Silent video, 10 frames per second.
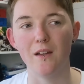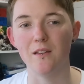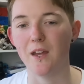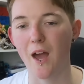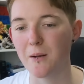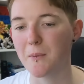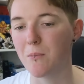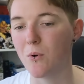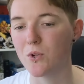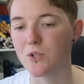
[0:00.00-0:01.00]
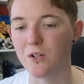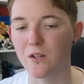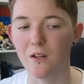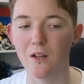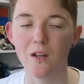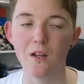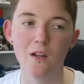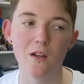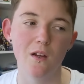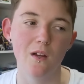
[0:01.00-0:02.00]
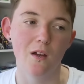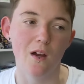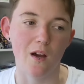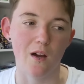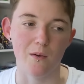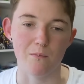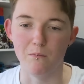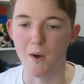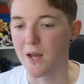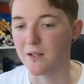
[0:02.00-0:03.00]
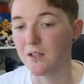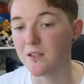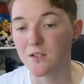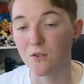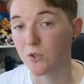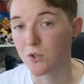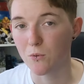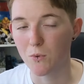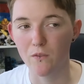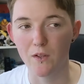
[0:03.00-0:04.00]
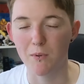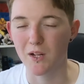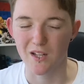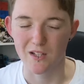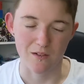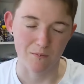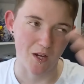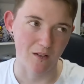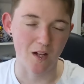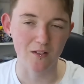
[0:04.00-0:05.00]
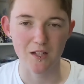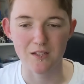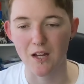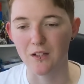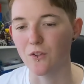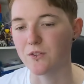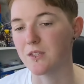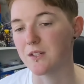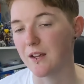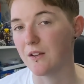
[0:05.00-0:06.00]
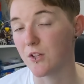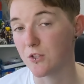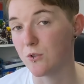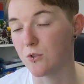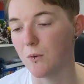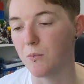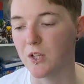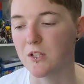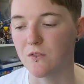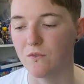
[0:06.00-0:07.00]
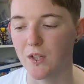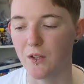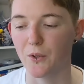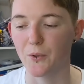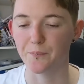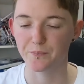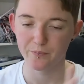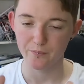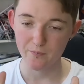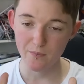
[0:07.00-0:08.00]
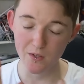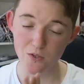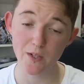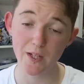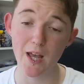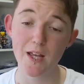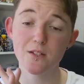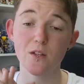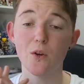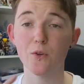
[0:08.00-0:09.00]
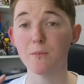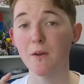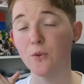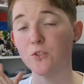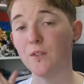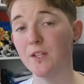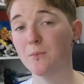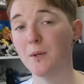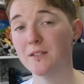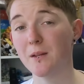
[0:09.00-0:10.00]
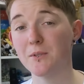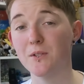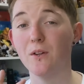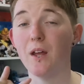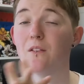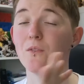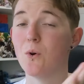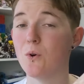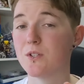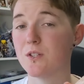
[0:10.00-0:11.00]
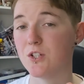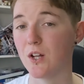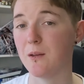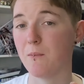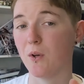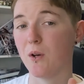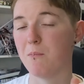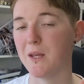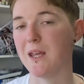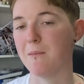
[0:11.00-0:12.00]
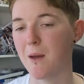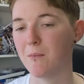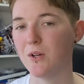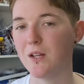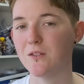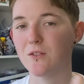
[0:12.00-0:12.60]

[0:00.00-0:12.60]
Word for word: In the anime portion, uh, mainly the Zero Two movie, but I guess I'll, I'll, I'll get to that closer to the date if I do do a prediction video. So in any case, those are my thoughts for this week's episode, and of course the Jellymon BE memory.